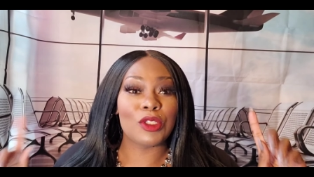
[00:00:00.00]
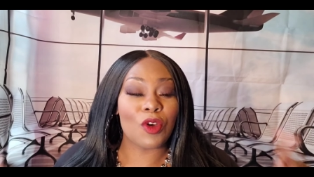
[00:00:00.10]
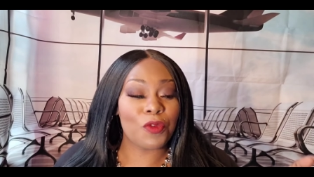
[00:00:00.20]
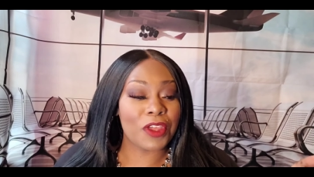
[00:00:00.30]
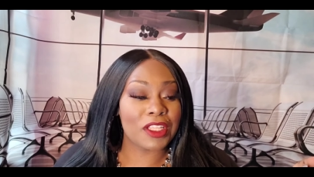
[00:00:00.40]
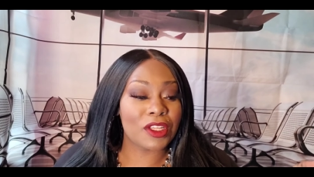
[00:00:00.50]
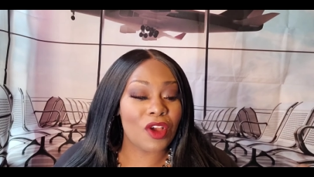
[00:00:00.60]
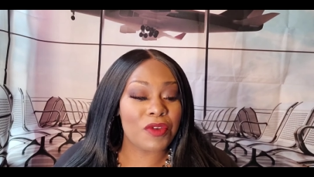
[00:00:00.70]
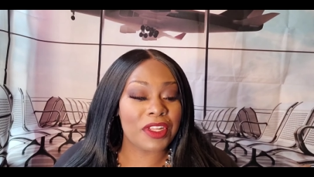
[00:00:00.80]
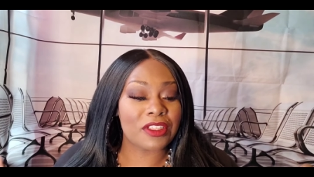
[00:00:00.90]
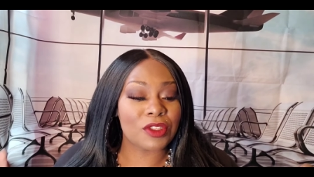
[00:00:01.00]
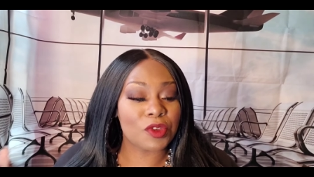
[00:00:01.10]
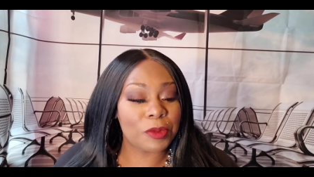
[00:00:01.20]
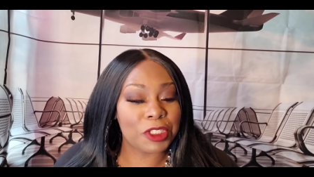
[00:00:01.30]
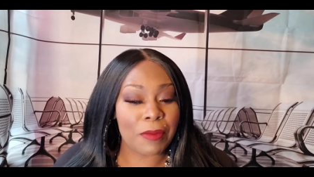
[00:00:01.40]
Don't forget to go in the
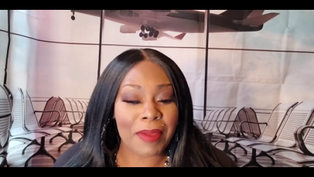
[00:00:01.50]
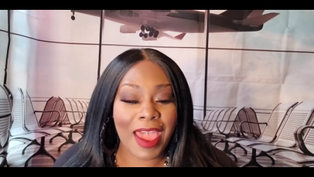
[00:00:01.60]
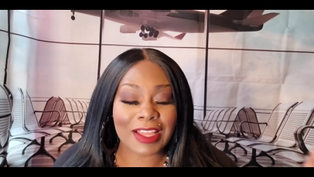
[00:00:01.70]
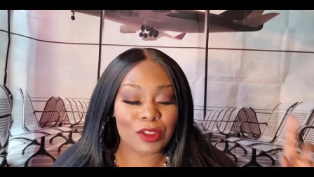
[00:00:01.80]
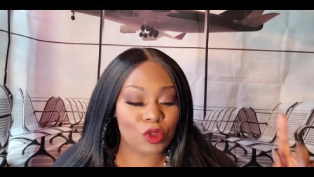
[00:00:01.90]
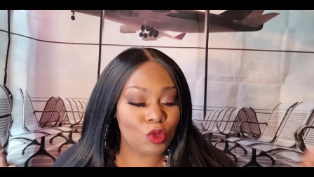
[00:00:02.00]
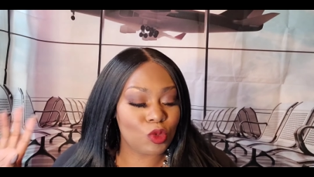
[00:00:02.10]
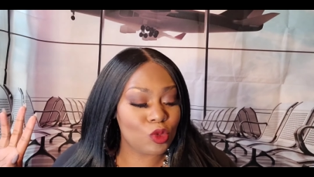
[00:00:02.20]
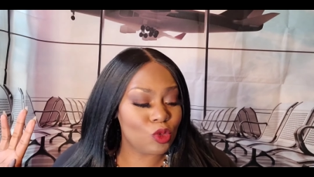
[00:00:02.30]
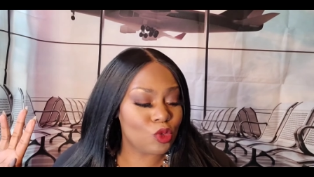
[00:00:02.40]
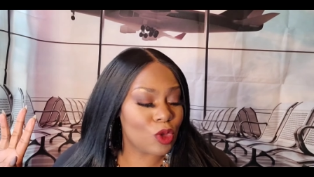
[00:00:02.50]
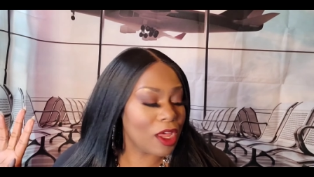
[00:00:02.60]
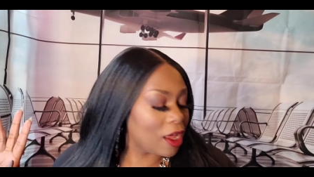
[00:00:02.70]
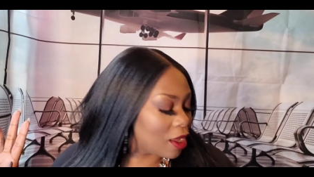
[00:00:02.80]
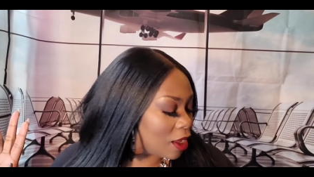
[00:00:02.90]
description box to
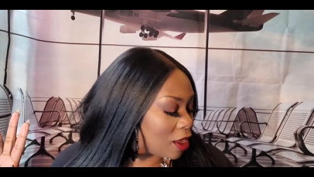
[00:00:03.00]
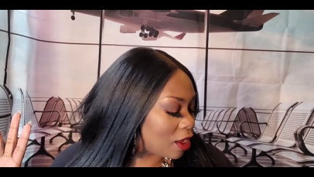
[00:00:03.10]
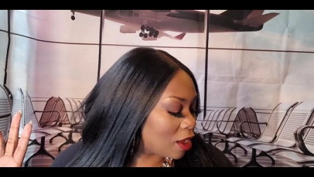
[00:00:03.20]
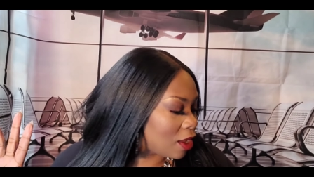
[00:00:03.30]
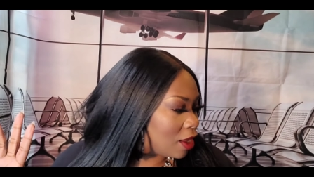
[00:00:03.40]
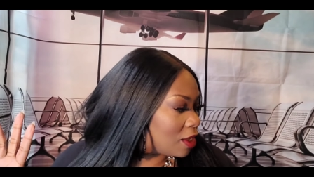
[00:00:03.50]
uh,